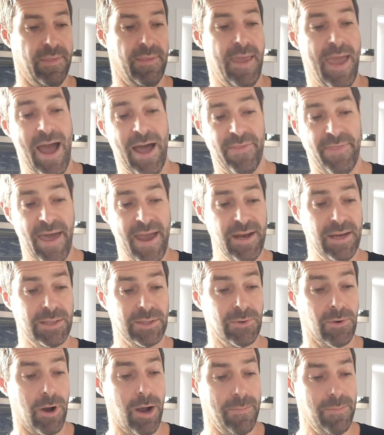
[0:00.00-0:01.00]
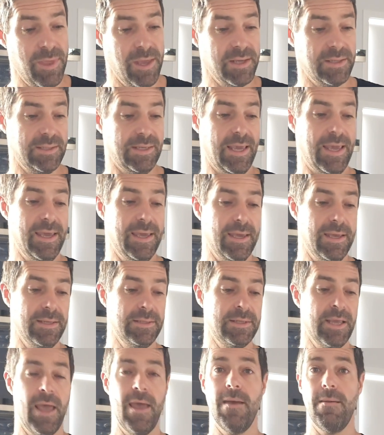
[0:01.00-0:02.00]
how they describe this
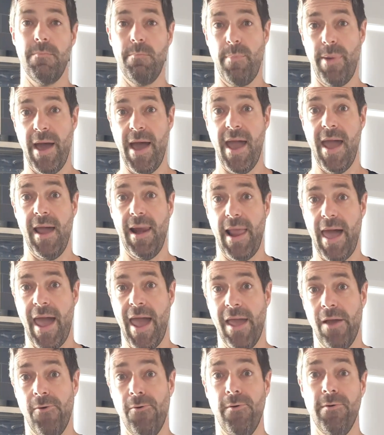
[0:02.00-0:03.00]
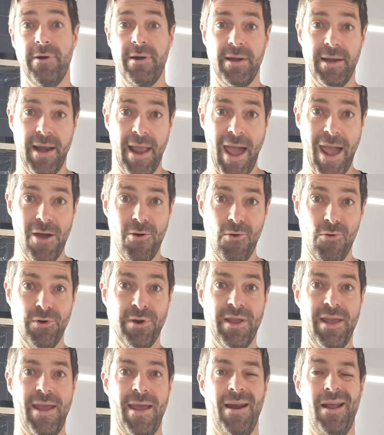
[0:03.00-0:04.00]
is pale ale nailed,
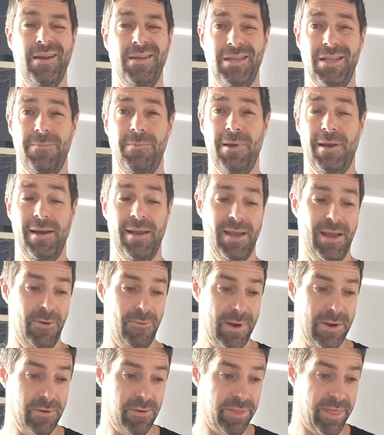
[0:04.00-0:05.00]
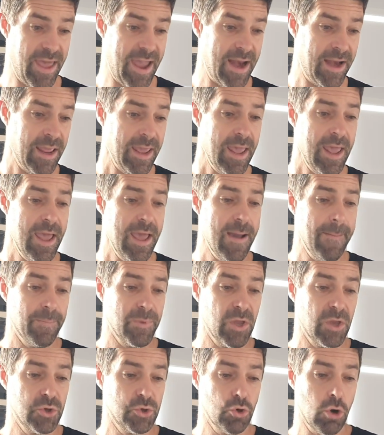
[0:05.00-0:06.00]
and I typically agree with that.
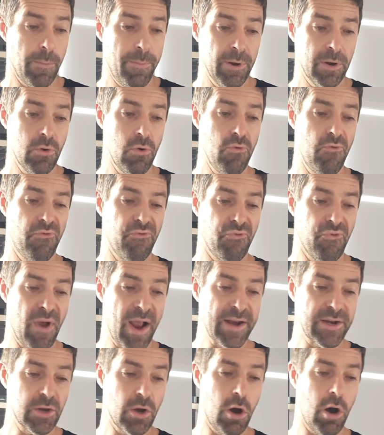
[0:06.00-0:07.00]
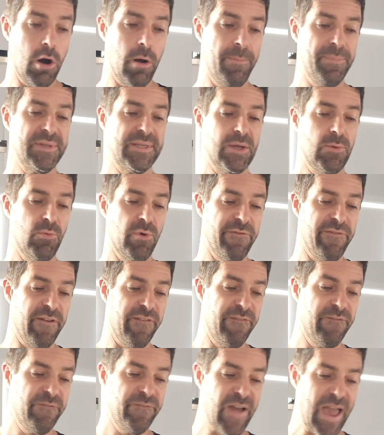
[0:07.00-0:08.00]
Tropical front hops with
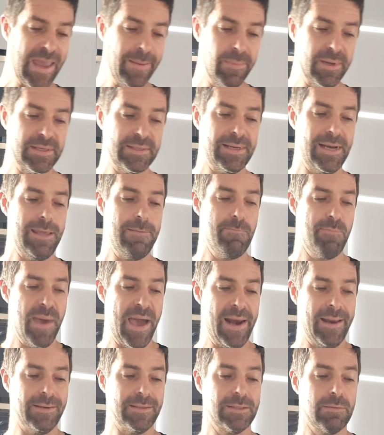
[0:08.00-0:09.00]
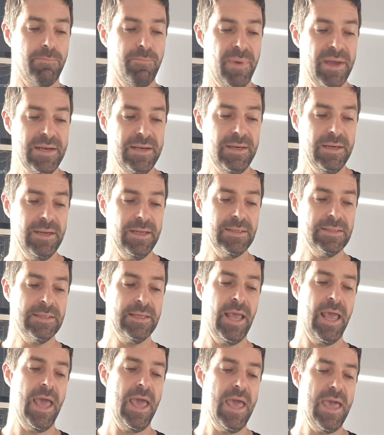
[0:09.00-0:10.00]
a famously balanced bitterness
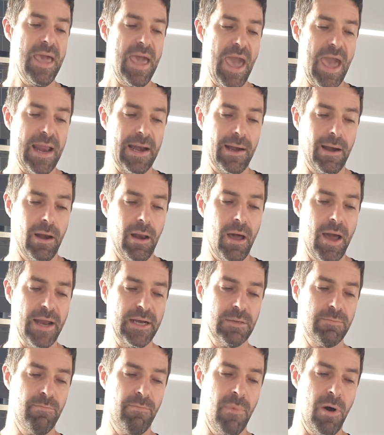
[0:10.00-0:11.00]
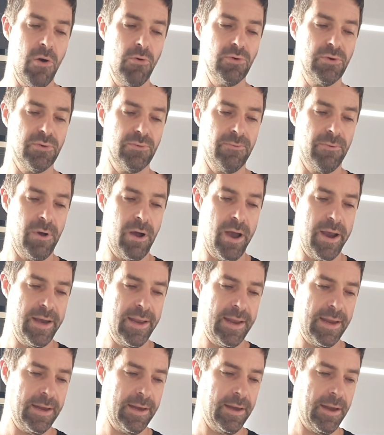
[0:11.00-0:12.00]
and light malt
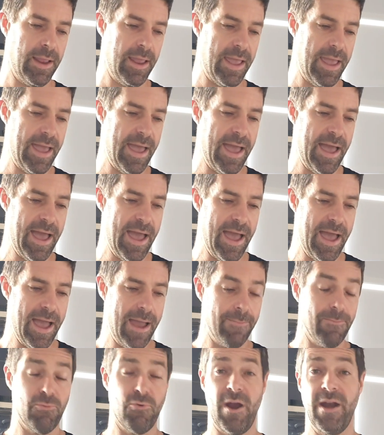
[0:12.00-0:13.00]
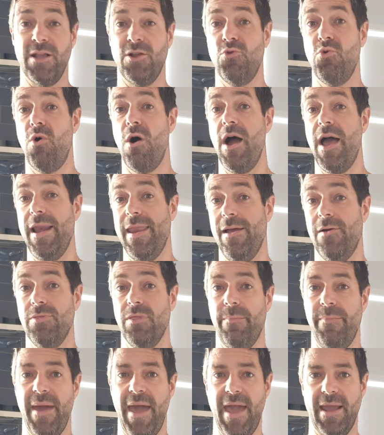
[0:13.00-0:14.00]
riding quietly on
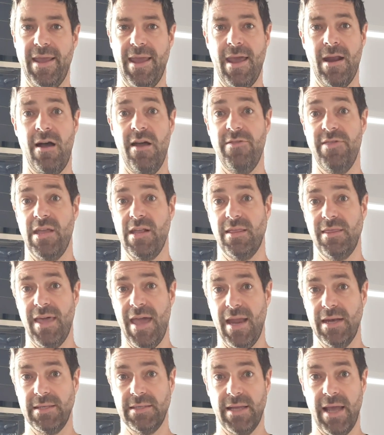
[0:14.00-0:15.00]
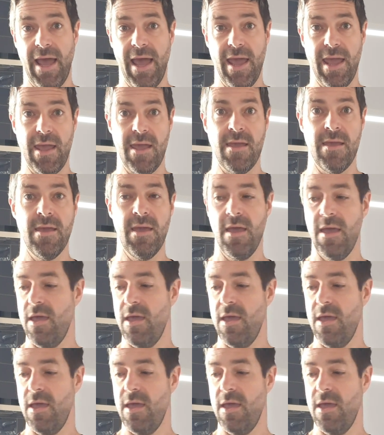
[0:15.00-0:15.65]
the back, and I think that's a